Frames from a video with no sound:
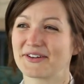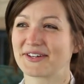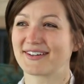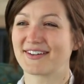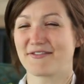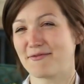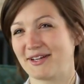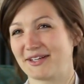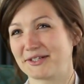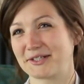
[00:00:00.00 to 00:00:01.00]
you've
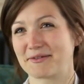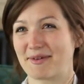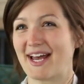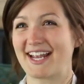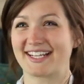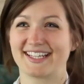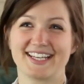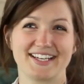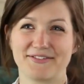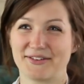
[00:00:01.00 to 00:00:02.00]
been good or bad, and
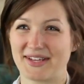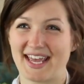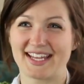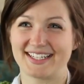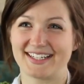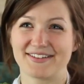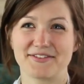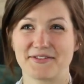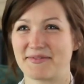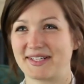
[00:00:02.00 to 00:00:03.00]
they give you candy if
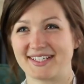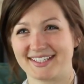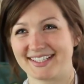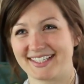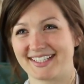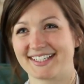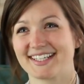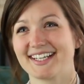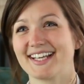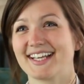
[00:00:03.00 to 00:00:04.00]
you've been good, and
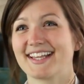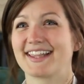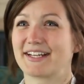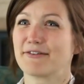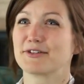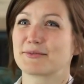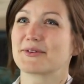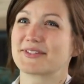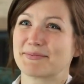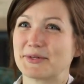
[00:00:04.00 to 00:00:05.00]
the devil's
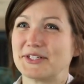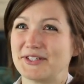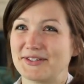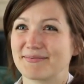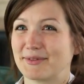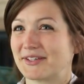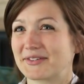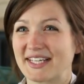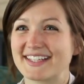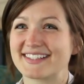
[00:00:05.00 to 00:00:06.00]
supposed to put
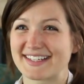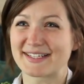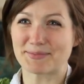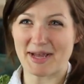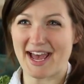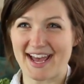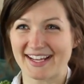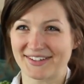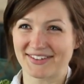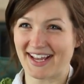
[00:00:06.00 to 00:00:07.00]
little kids in his bag
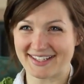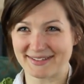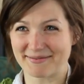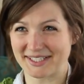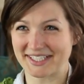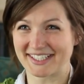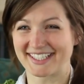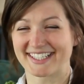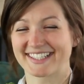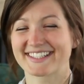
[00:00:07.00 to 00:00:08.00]
if he hasn't been
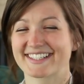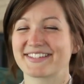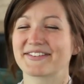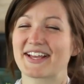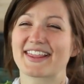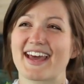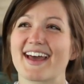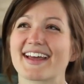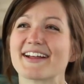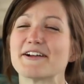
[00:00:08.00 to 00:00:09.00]
good and stuff like
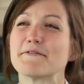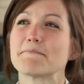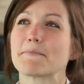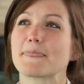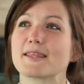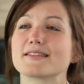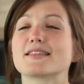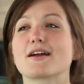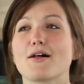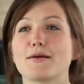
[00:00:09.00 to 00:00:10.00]
that.
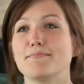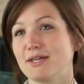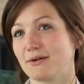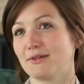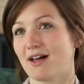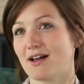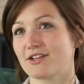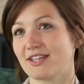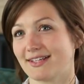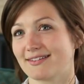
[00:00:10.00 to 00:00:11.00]
They call him
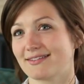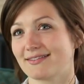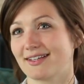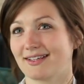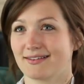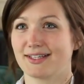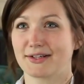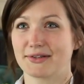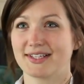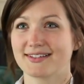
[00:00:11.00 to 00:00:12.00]
Nikolash, that's like
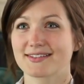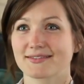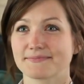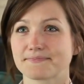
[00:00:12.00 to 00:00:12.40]
Nicholas.